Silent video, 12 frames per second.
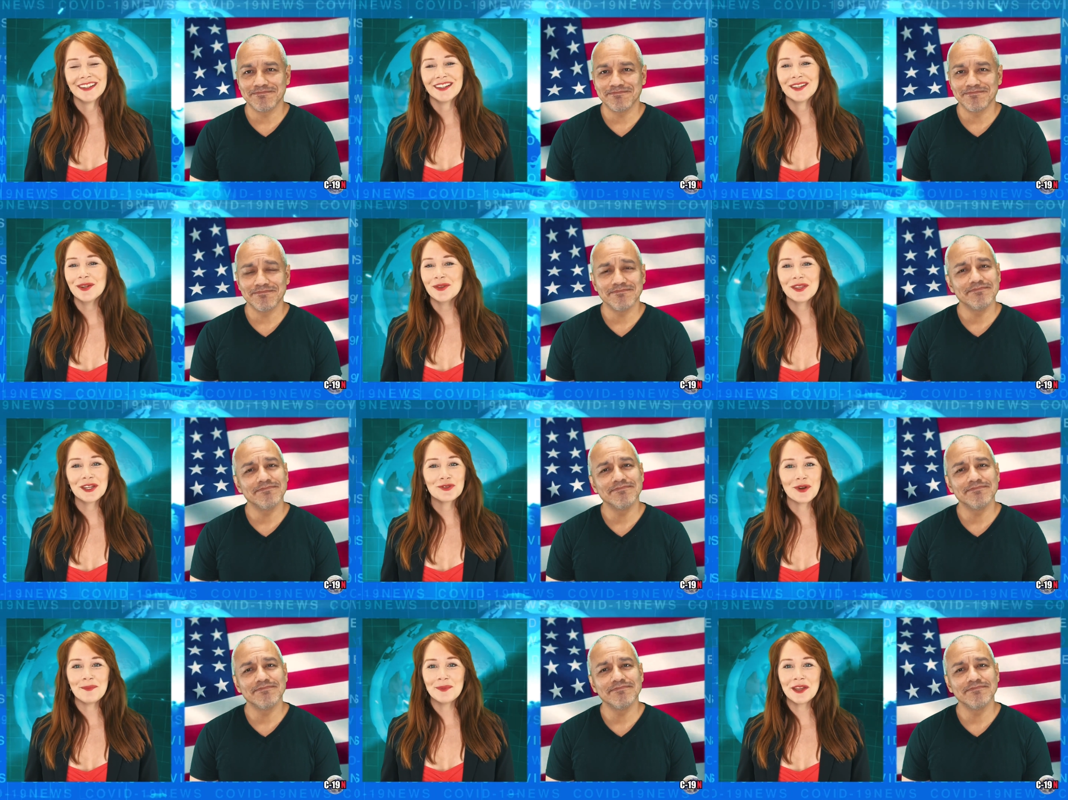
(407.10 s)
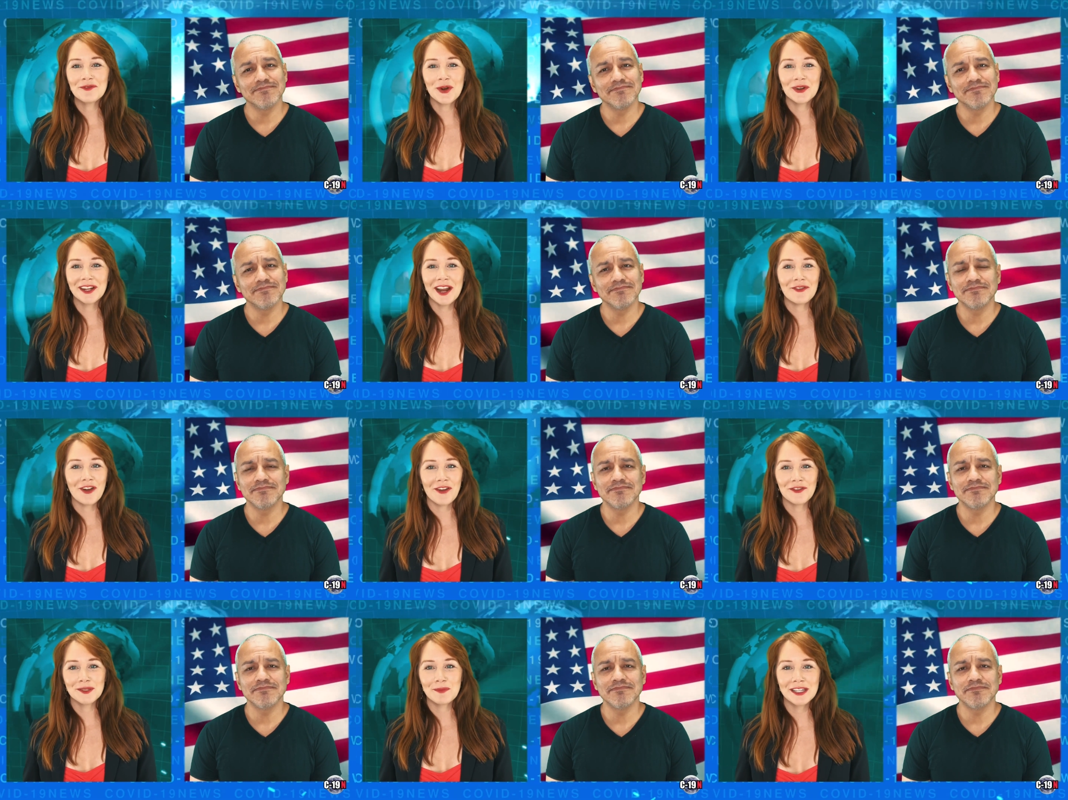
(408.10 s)
Speaker 1: you don't think Trump being voted out of
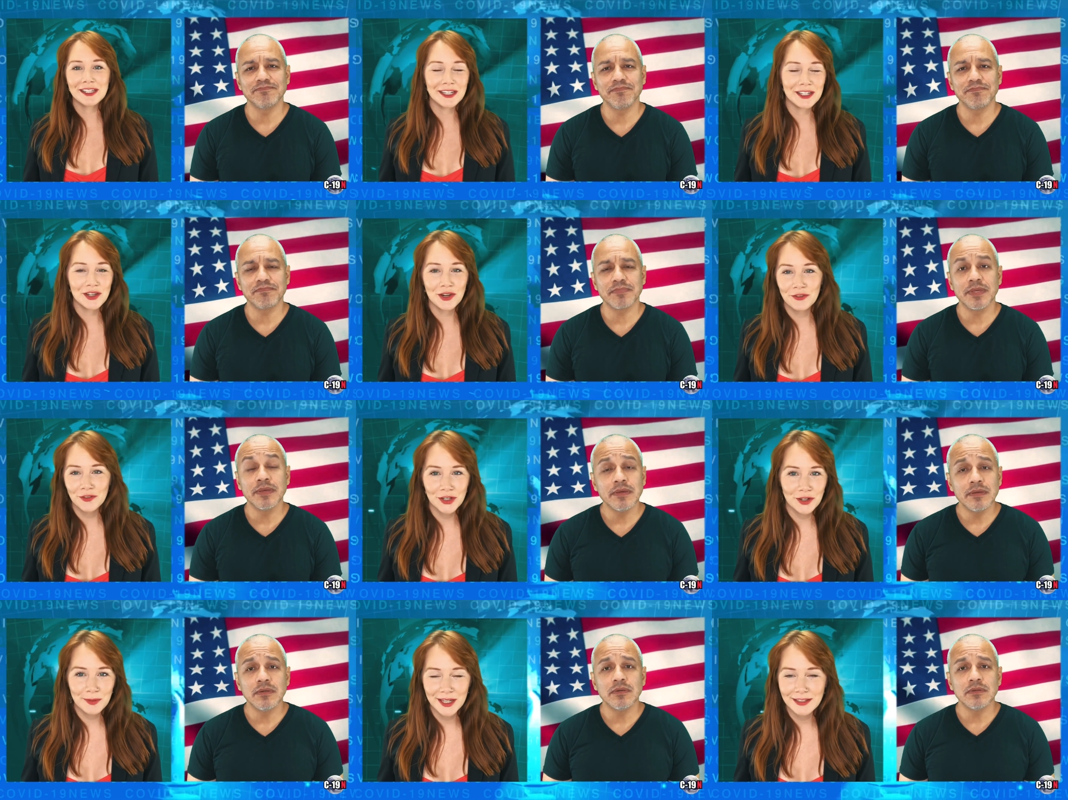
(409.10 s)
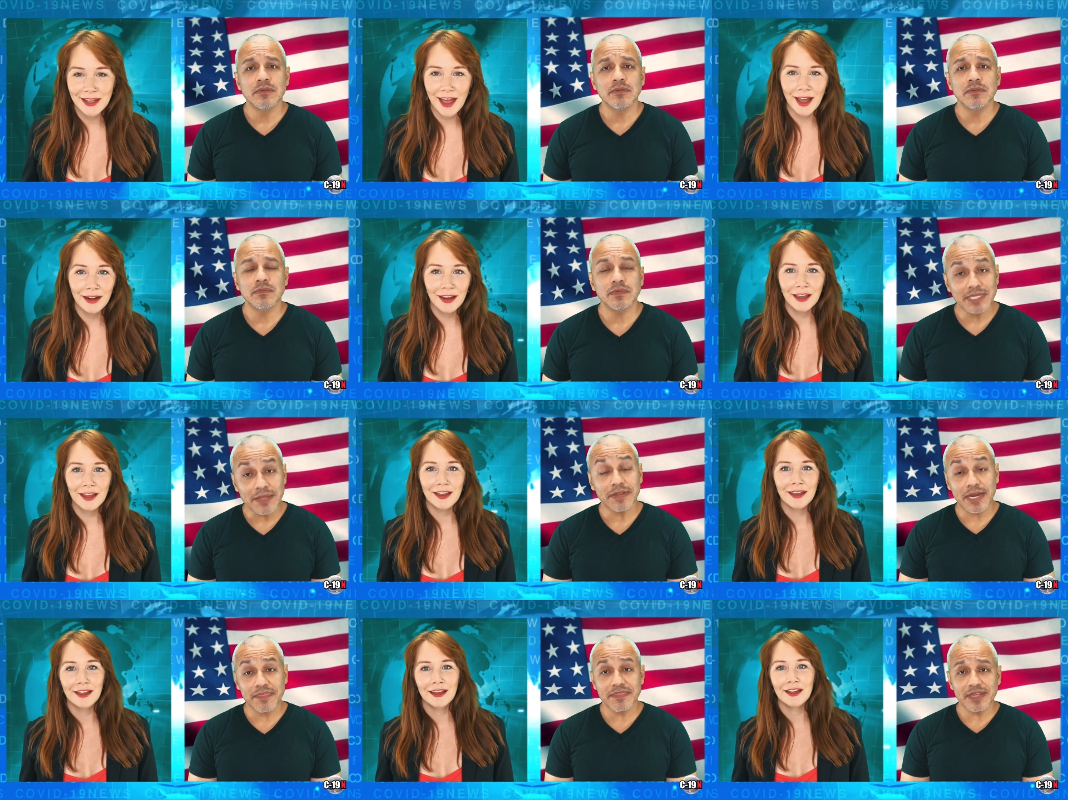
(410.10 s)
office makes it easier for you to be a dad?
Speaker 2: Well, now that
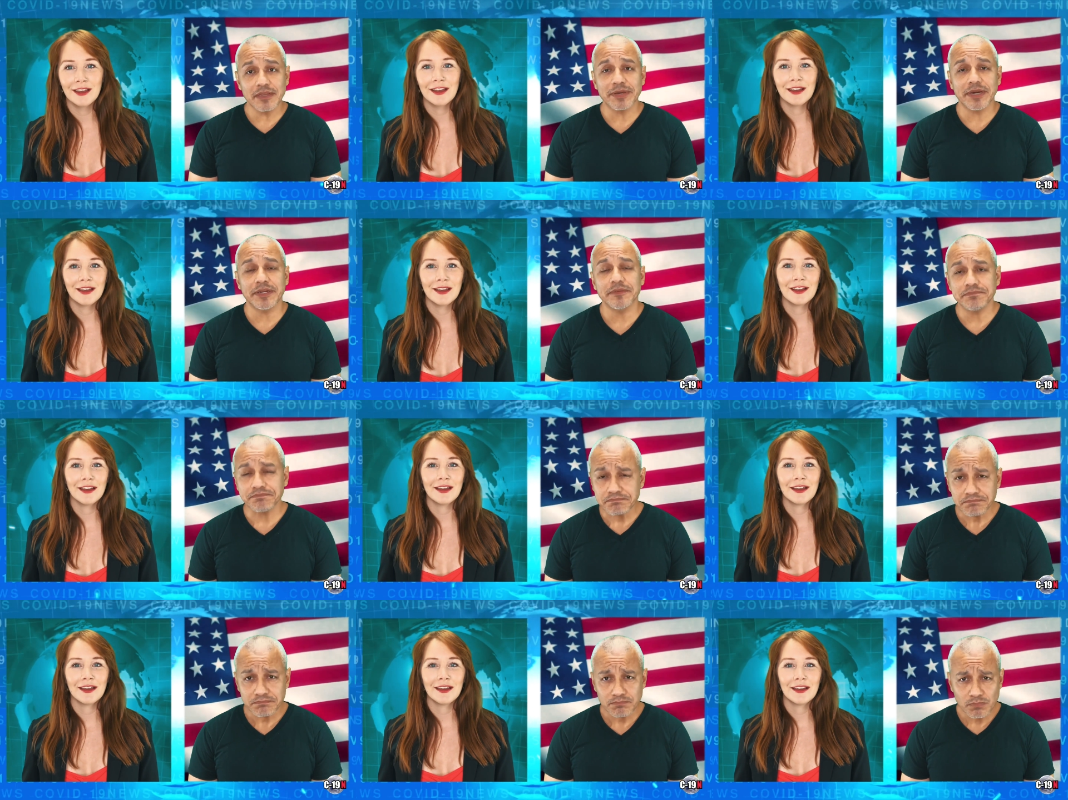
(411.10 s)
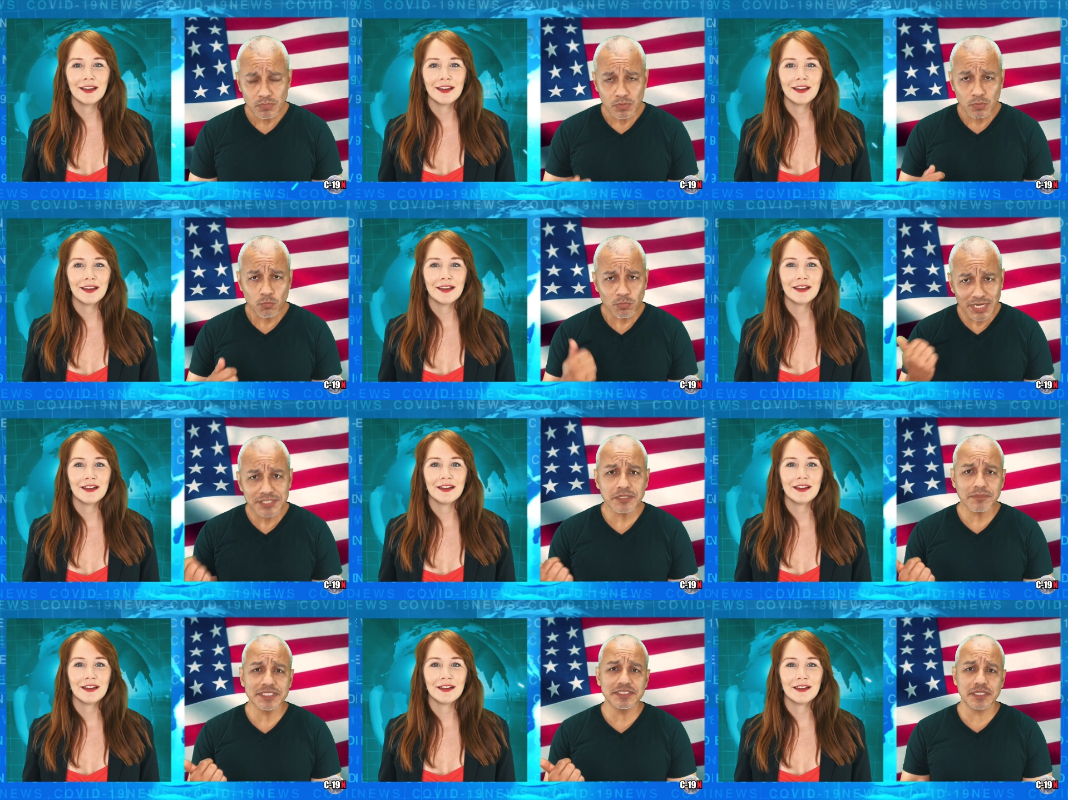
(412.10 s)
I think about it, when I took
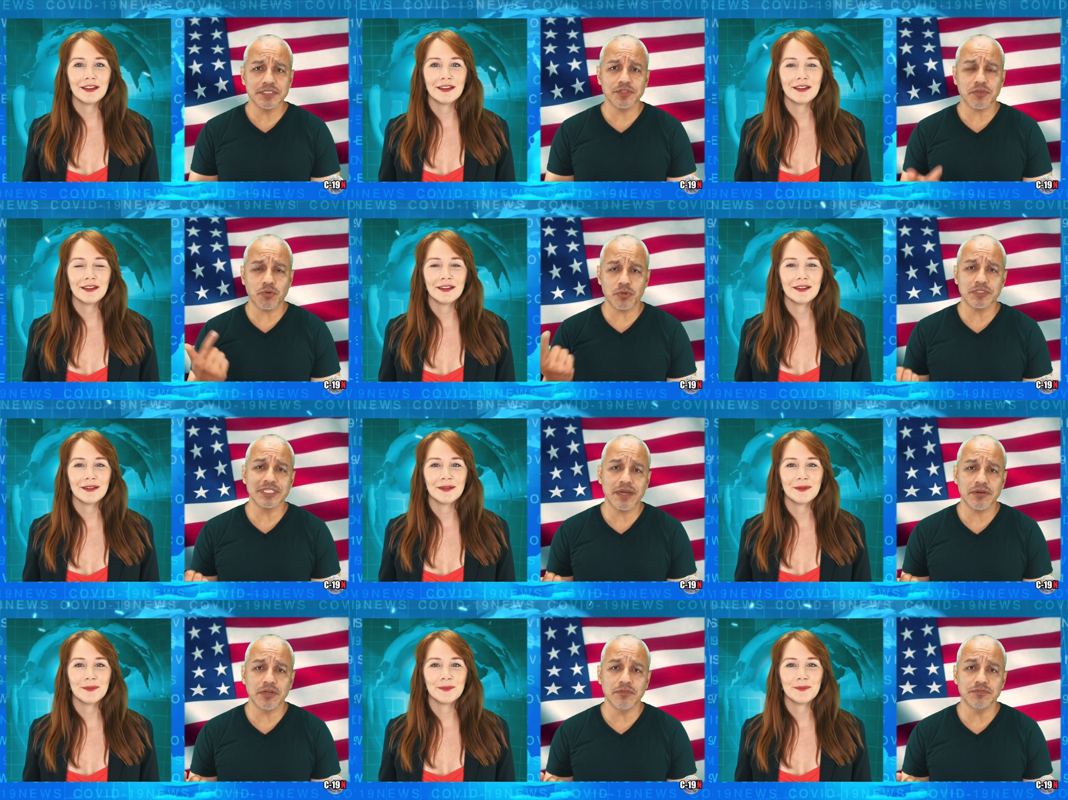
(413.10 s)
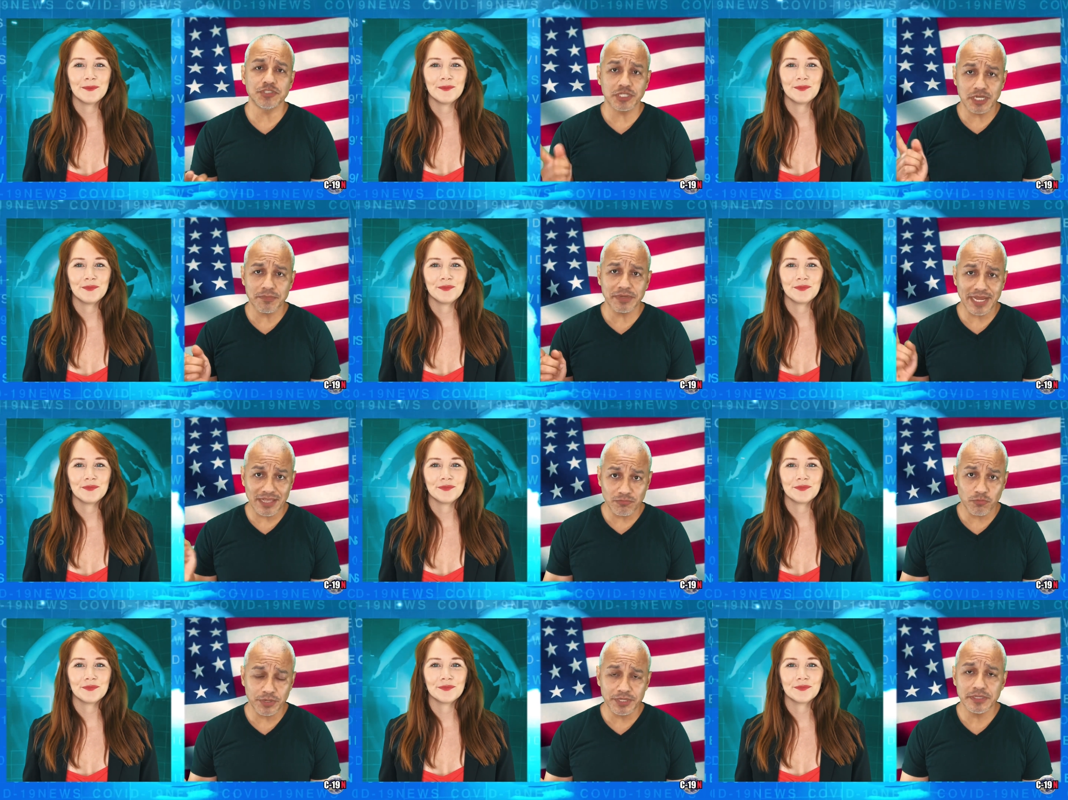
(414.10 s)
my son to the border town of Jacumba,
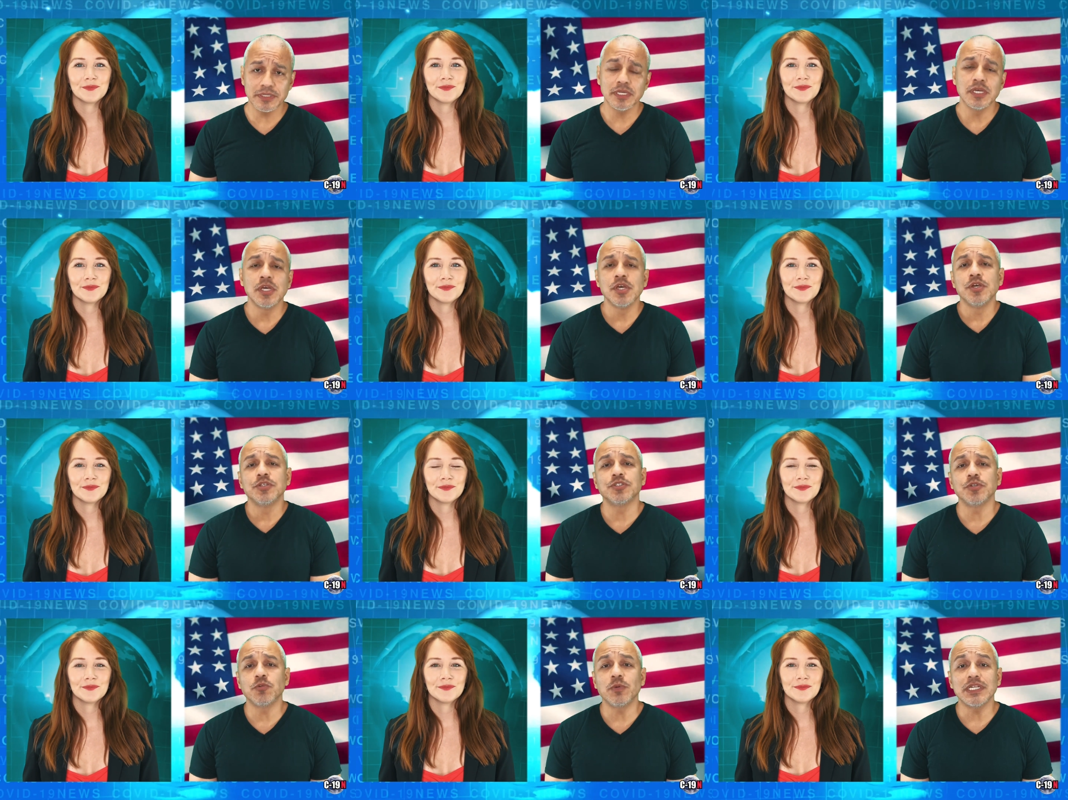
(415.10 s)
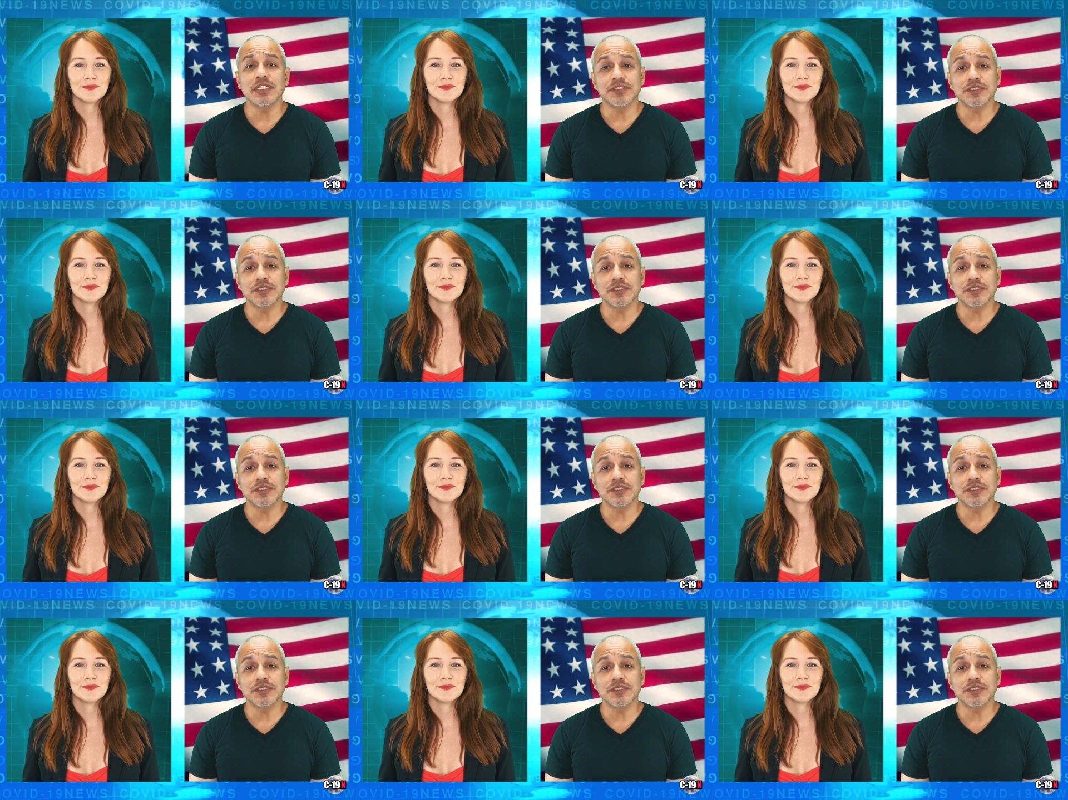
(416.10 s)
California, to witness